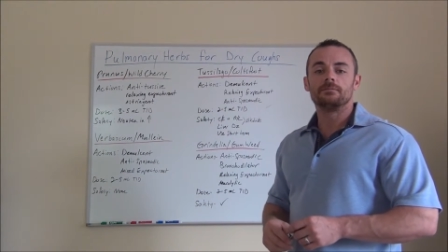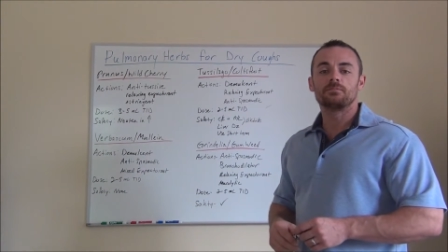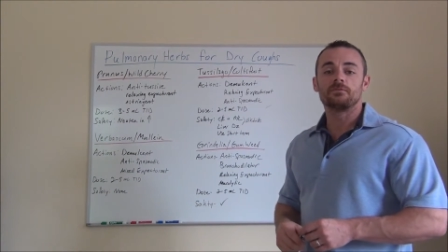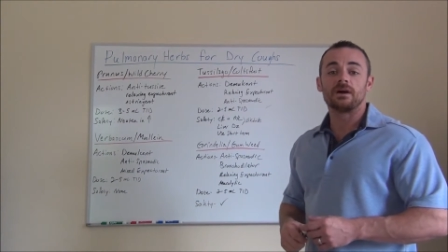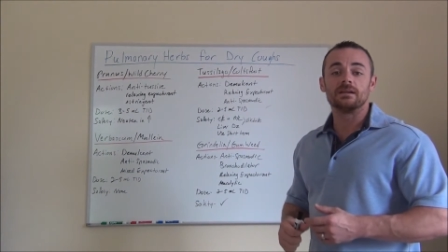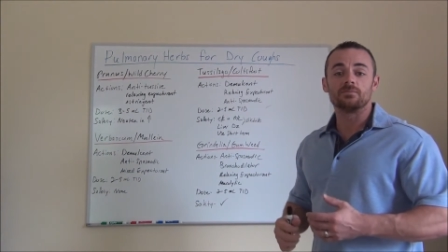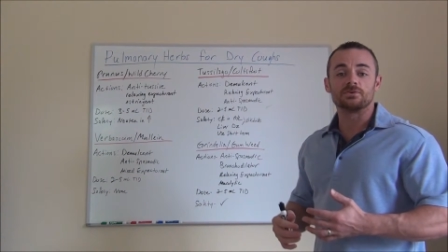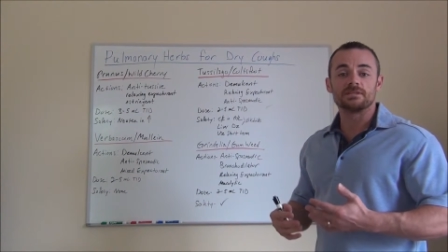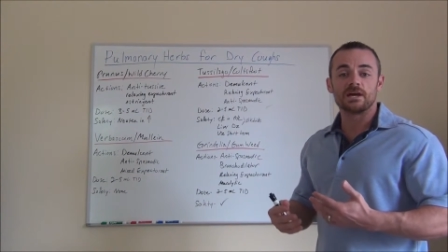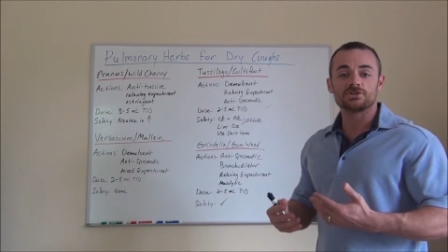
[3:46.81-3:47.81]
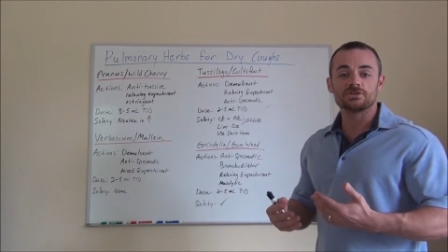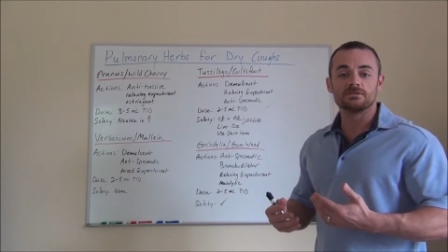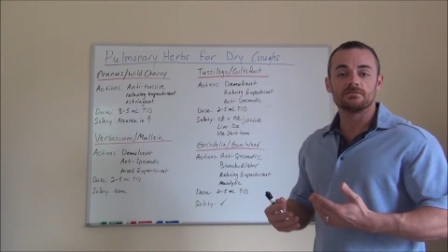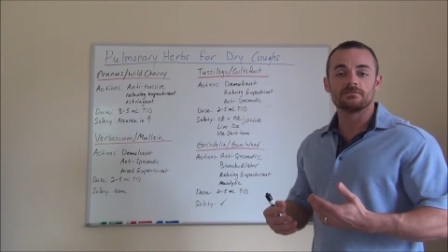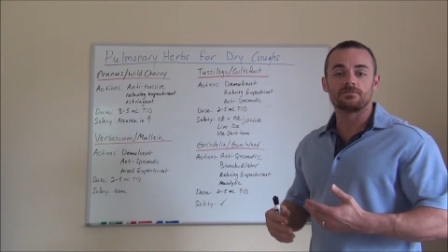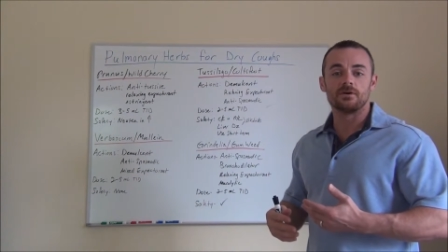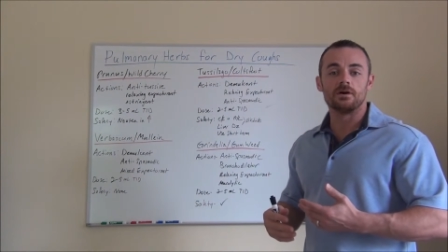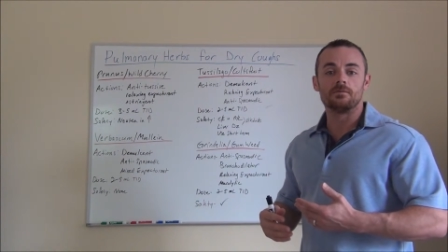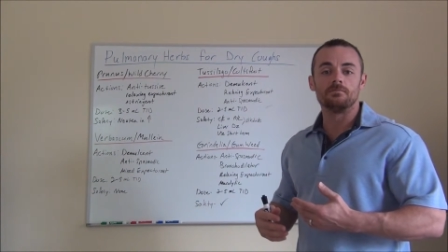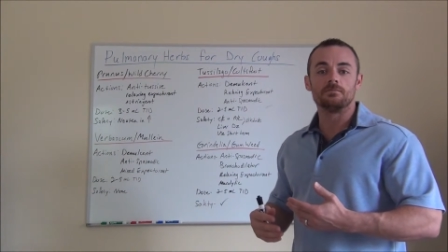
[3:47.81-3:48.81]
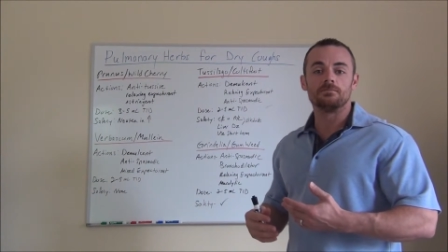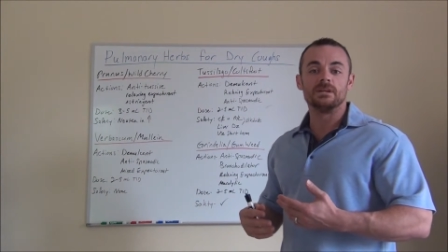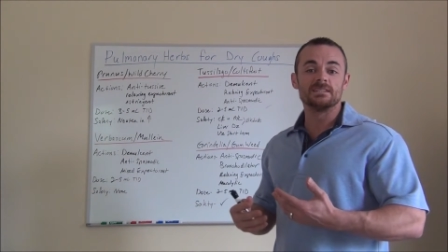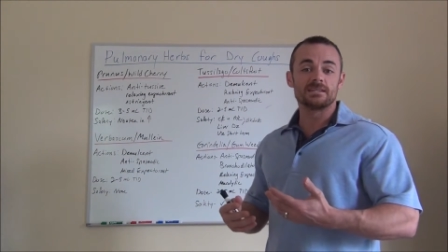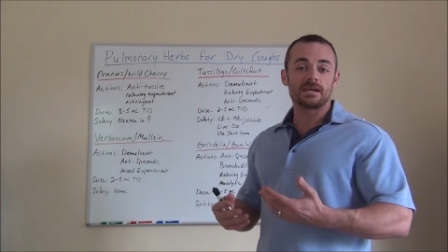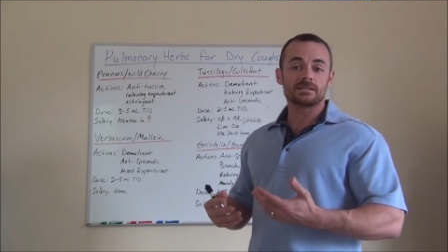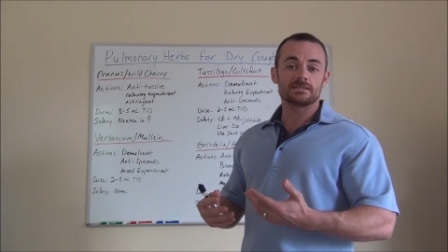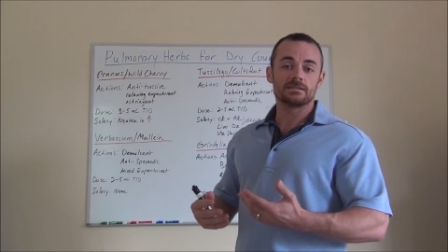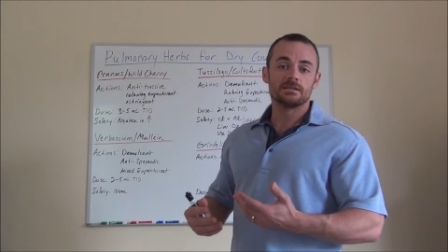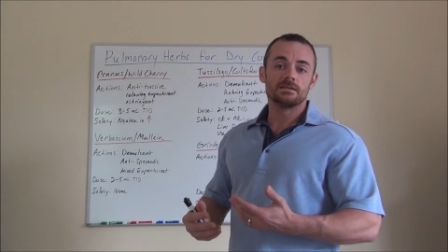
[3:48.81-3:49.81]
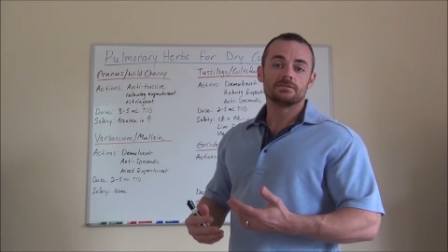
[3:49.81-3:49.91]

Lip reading: providing protection from insects,